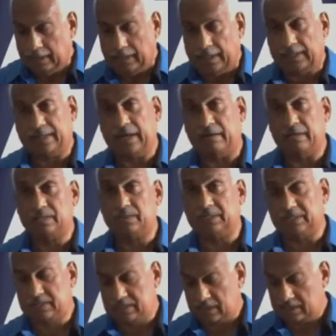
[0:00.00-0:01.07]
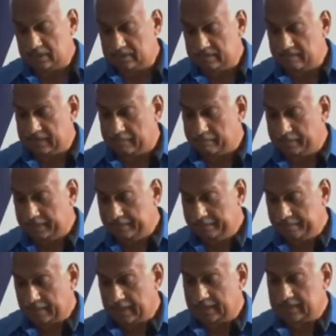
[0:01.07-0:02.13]
It carries with it tons of debris
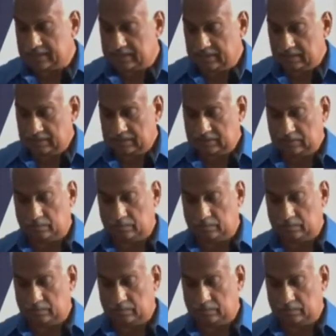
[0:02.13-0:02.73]
and silt,